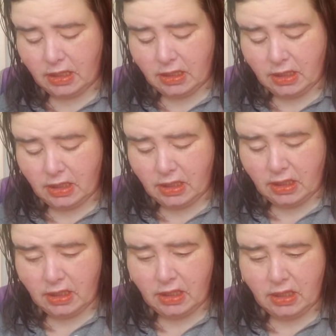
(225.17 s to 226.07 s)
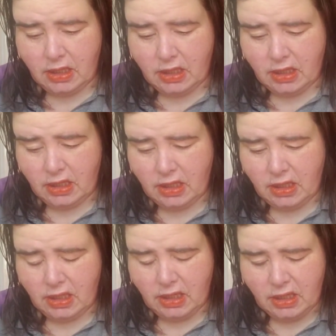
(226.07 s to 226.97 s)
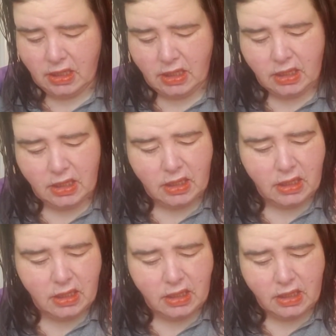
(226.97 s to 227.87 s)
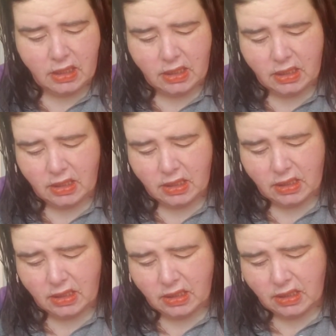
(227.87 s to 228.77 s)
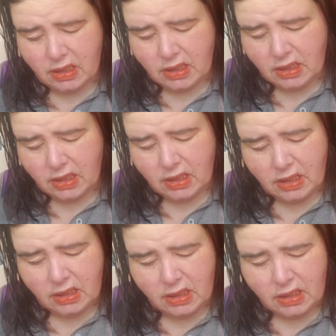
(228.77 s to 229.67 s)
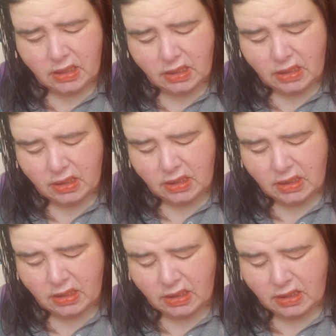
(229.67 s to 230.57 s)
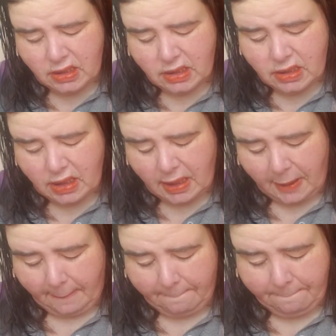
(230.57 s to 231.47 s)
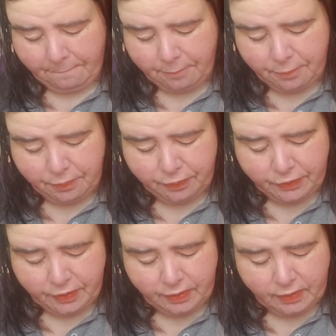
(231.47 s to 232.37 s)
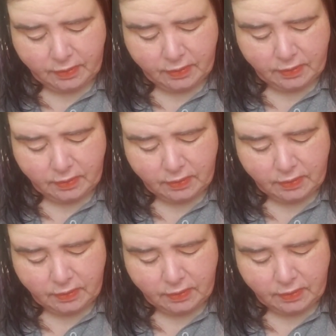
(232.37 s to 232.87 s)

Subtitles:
(silence)